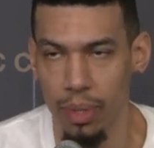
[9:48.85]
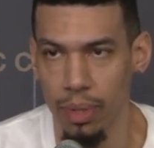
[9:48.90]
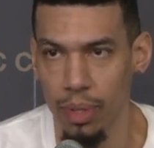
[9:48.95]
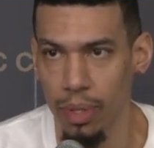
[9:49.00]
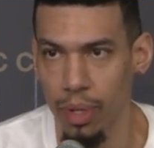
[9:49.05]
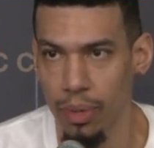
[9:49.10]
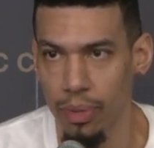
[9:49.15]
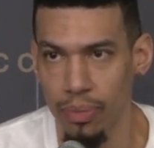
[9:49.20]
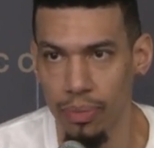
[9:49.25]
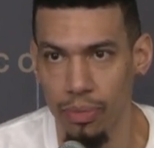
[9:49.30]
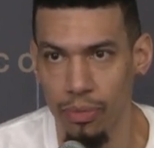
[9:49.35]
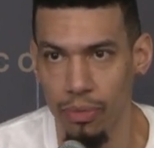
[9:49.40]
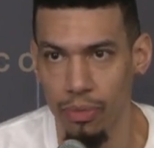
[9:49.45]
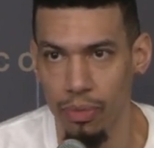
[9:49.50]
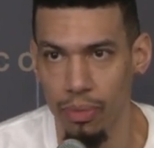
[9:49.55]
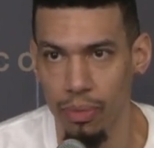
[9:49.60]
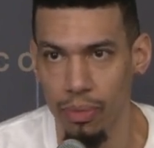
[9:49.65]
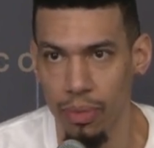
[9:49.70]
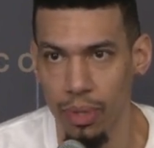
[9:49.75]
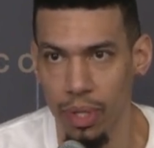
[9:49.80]
You know,
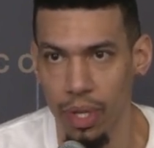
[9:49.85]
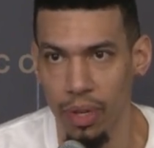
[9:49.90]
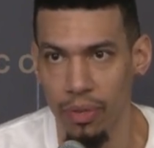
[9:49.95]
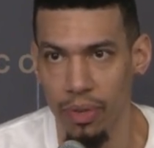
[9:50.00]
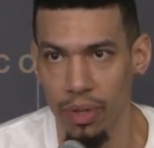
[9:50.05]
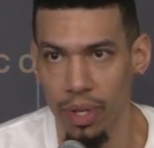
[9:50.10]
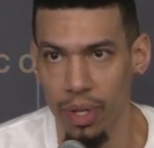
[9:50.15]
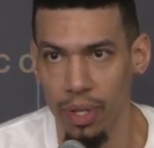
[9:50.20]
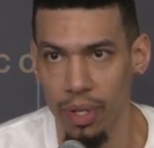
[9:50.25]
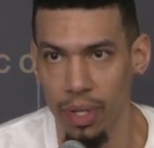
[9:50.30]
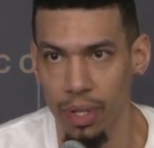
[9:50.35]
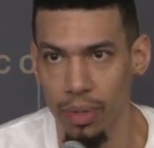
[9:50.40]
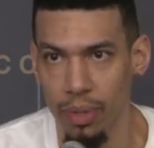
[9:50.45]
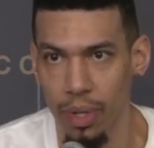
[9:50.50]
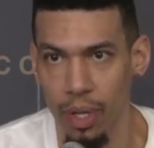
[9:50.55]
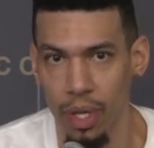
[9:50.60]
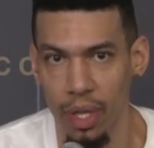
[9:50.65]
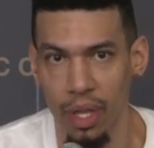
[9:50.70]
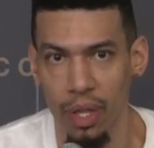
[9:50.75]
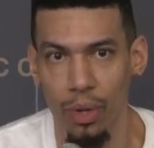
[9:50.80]
given
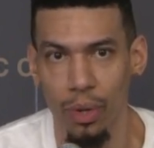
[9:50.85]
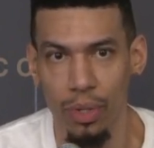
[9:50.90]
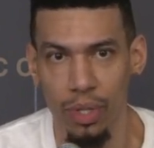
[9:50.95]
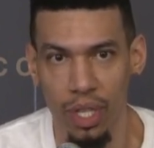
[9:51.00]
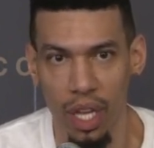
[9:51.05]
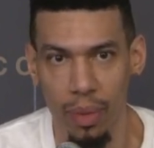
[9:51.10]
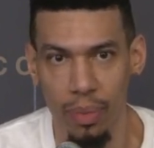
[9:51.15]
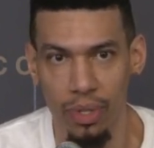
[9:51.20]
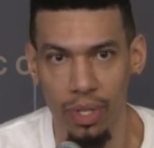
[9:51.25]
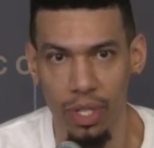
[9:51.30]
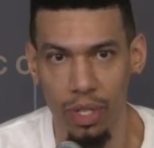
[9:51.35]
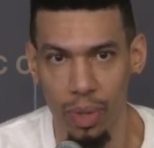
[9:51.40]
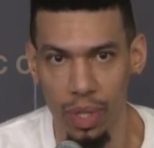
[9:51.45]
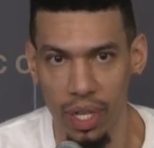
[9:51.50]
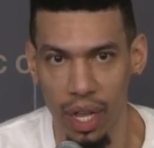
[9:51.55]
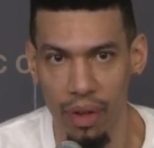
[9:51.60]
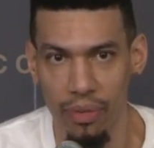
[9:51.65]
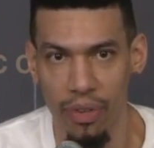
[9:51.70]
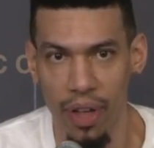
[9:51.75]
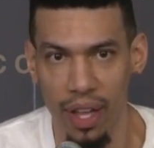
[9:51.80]
in those type of
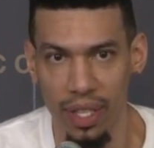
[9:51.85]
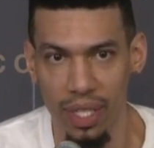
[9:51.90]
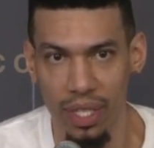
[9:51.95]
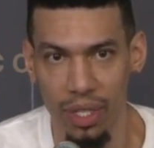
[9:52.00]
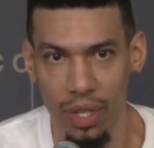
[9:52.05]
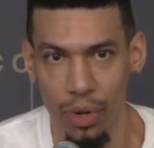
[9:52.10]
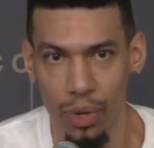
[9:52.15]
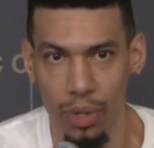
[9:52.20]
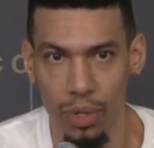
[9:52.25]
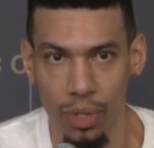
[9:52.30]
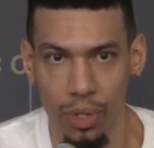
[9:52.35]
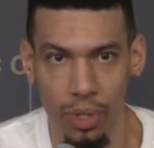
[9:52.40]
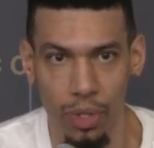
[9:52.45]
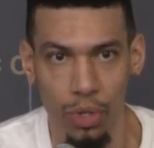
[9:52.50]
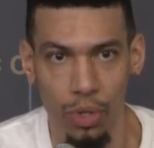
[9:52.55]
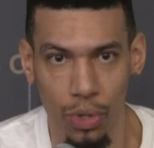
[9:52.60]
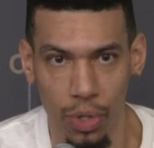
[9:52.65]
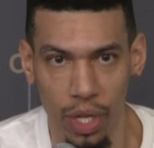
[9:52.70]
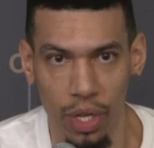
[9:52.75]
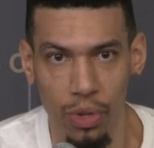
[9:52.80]
situations how fast it's going,
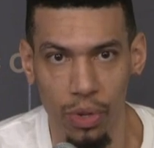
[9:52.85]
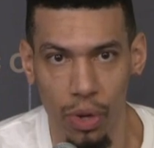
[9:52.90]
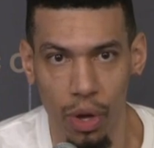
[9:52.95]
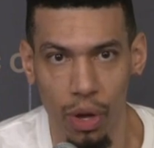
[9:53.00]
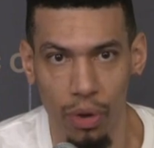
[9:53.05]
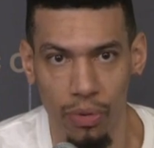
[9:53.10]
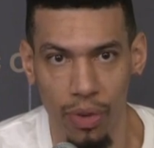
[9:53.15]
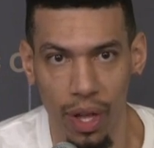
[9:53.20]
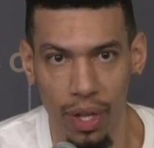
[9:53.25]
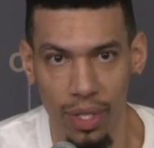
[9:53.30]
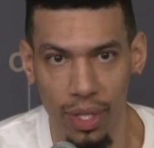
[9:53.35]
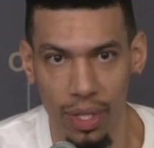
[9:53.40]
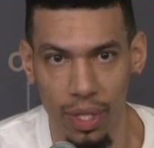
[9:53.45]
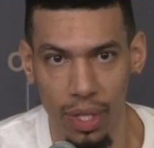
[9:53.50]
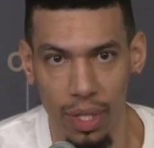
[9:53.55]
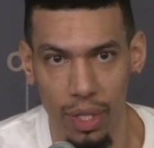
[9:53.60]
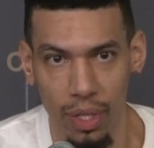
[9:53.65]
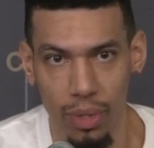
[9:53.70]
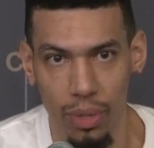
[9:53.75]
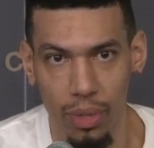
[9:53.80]
usually they do call
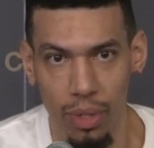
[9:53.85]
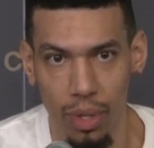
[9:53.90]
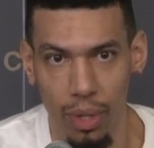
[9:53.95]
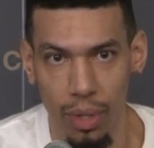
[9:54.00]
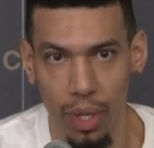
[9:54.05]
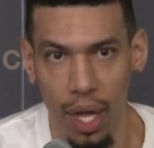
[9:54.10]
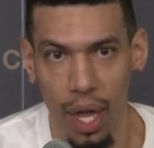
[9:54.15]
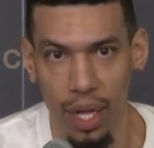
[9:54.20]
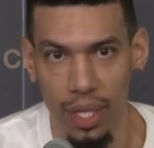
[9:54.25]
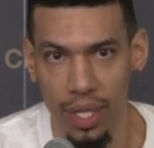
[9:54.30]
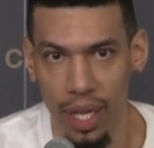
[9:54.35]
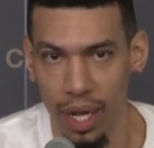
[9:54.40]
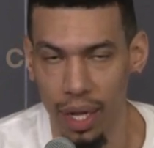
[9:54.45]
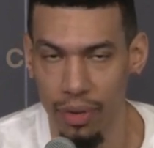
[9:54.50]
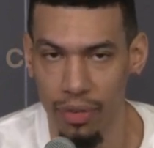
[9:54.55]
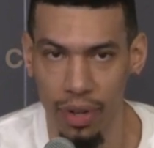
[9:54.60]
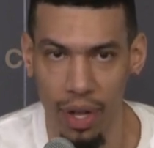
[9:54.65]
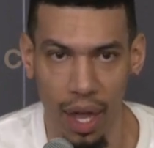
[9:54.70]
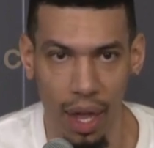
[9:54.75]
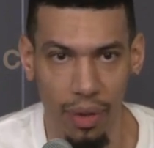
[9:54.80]
fouls. You know,
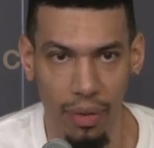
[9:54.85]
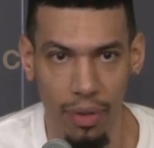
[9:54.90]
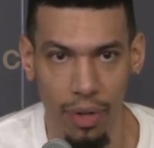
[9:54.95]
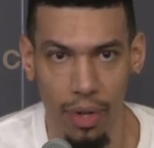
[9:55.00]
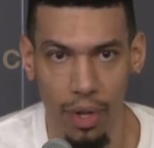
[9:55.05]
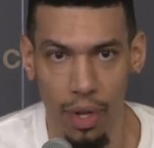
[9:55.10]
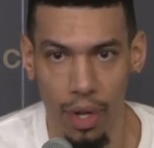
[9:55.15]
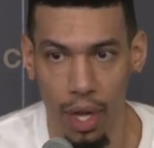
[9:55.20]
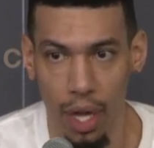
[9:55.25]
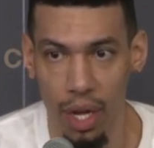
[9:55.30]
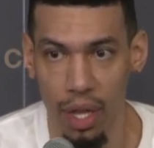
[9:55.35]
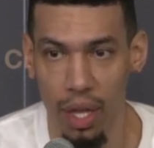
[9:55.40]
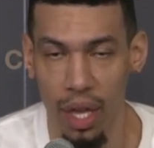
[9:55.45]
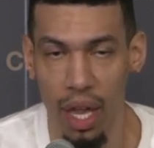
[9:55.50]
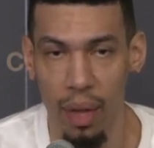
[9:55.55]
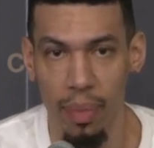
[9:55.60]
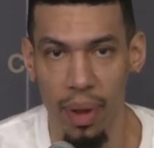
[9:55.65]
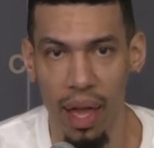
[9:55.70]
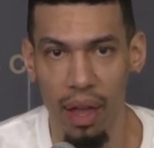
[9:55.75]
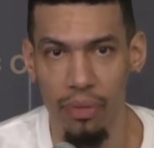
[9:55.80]
contacting the guy, and he
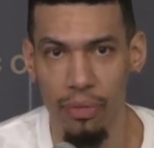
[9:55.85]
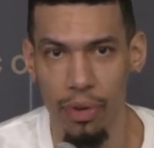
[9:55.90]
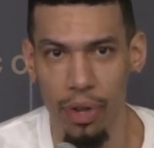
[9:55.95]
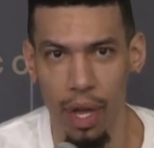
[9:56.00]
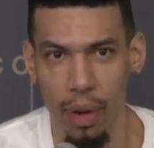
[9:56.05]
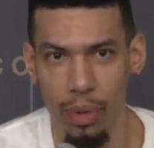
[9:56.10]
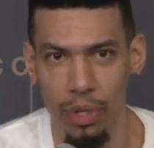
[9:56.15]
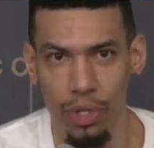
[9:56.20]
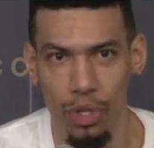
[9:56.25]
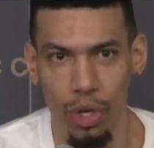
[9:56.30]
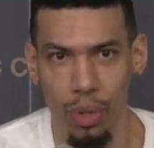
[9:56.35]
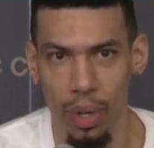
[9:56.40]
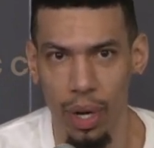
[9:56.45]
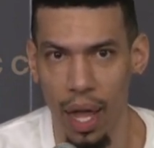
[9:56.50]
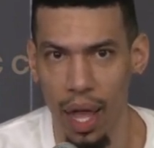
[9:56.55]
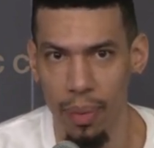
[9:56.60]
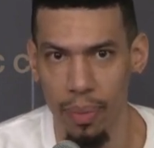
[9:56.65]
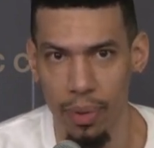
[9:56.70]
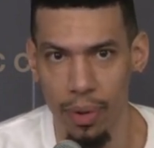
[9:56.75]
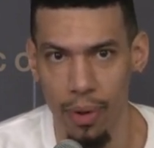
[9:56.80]
came down funny. I wasn't sure what
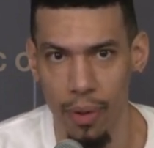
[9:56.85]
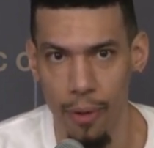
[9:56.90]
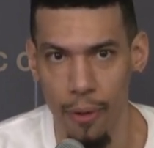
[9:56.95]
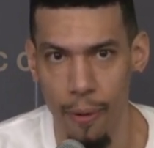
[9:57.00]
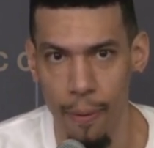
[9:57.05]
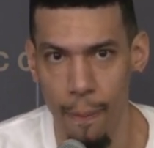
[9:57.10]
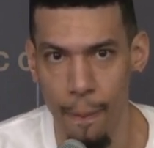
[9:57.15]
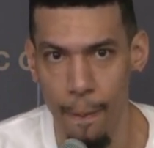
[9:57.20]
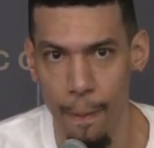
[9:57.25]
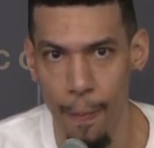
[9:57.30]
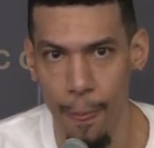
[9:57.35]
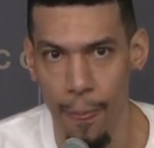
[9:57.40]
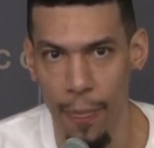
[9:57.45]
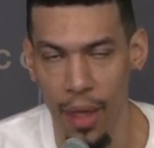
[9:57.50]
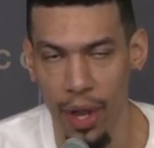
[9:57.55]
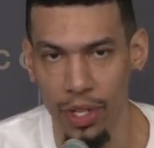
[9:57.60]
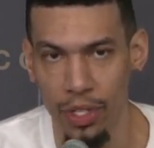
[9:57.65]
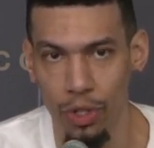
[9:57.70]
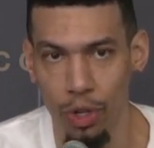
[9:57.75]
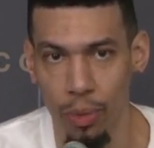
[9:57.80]
happened,
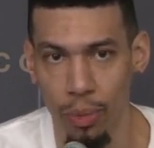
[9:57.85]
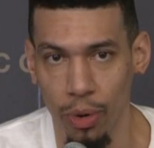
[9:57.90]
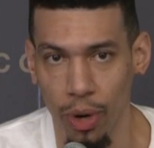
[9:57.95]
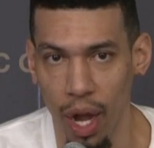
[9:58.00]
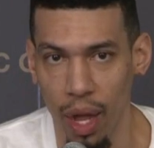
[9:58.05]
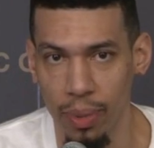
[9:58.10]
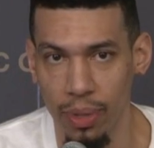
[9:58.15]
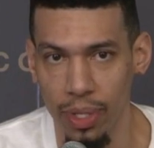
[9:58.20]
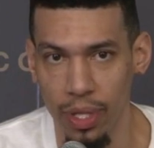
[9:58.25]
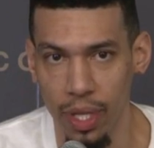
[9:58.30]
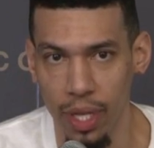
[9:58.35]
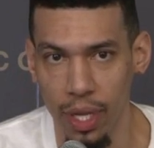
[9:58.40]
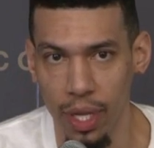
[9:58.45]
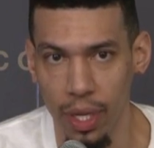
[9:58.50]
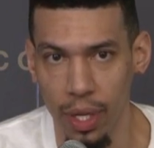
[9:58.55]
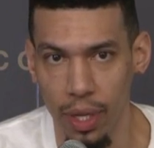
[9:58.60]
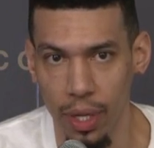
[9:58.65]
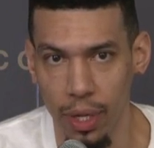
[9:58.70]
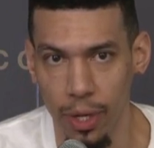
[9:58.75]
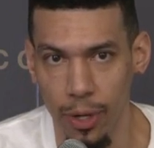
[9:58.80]
And I saw him grab his
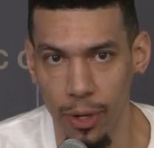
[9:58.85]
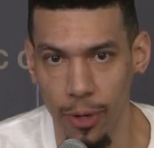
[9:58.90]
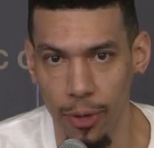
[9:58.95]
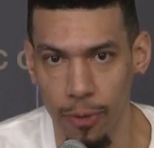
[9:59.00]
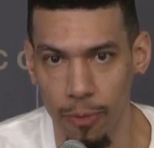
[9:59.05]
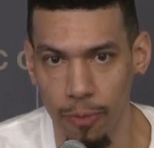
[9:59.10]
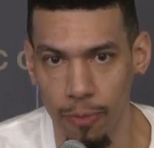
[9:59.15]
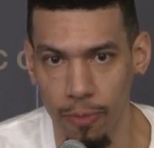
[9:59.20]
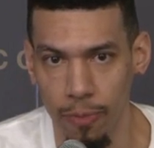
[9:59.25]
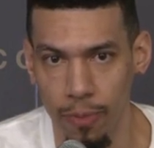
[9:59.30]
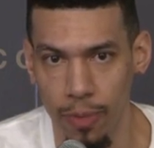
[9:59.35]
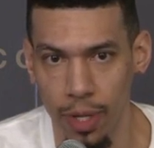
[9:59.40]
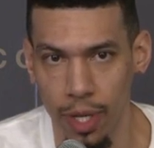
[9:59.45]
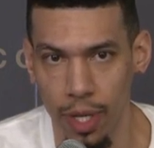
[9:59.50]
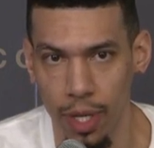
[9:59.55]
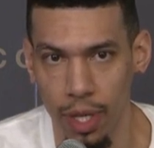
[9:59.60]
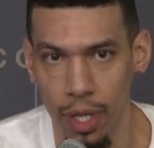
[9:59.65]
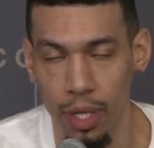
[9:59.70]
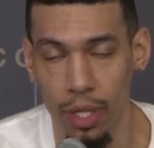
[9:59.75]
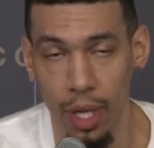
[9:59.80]
knee,
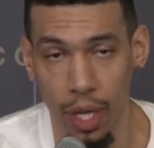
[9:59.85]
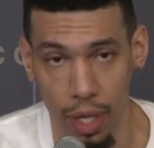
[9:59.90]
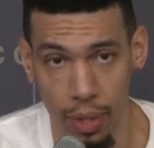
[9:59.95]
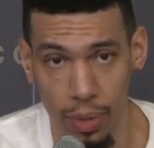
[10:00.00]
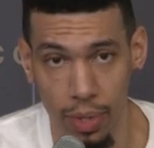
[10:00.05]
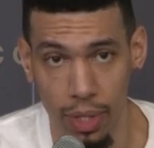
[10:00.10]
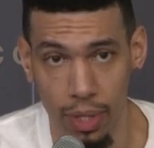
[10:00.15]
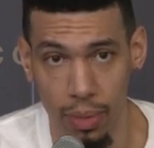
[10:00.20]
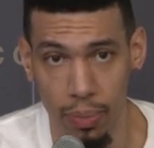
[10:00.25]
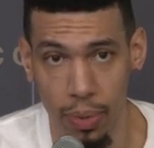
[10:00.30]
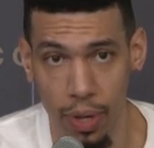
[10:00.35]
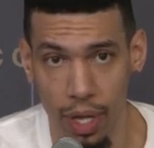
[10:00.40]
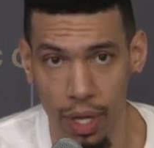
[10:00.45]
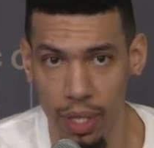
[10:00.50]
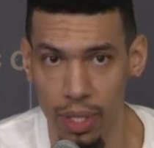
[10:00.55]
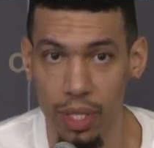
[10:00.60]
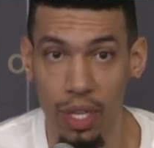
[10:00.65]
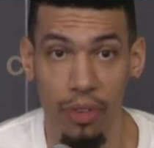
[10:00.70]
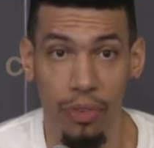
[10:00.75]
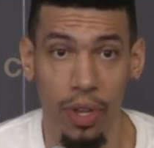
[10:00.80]
and he looked like he was in some pain.
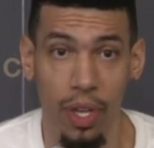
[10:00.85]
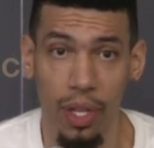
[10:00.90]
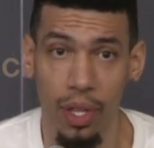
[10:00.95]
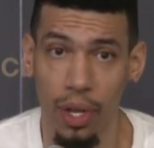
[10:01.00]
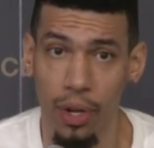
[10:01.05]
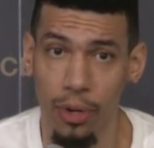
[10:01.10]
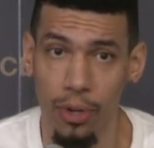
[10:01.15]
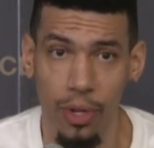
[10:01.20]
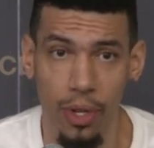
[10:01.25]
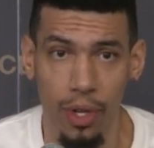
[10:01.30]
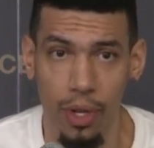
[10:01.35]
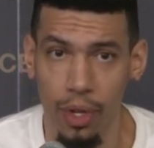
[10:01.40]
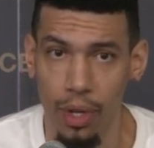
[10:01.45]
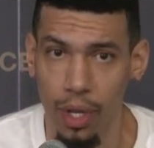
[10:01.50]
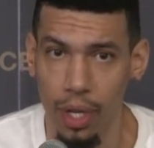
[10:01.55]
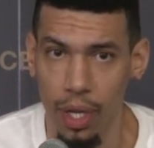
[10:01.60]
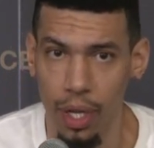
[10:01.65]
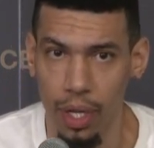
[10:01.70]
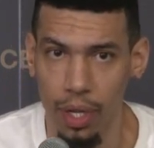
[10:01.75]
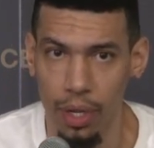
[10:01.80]
He's a tough kid, though.
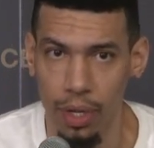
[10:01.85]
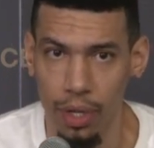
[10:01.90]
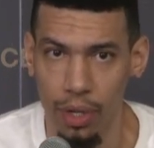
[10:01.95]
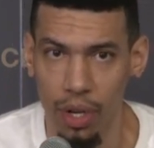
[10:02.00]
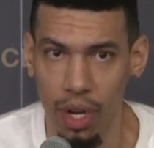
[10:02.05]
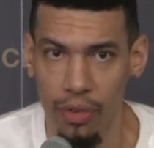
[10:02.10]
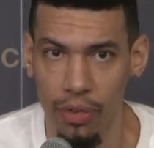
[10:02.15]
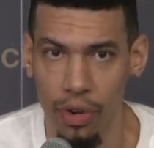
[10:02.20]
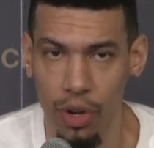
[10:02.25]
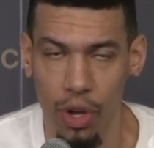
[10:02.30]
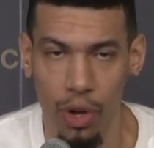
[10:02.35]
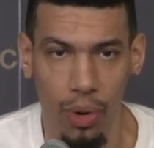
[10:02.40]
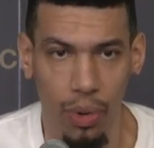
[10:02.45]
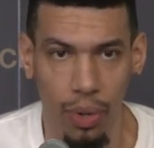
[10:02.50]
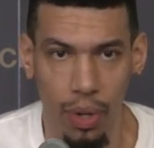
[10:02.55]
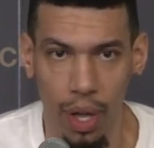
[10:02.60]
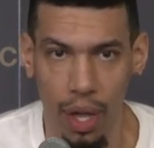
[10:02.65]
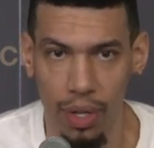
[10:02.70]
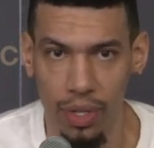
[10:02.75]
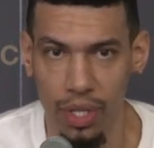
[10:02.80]
You never know
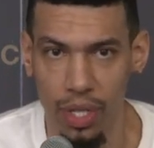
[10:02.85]
how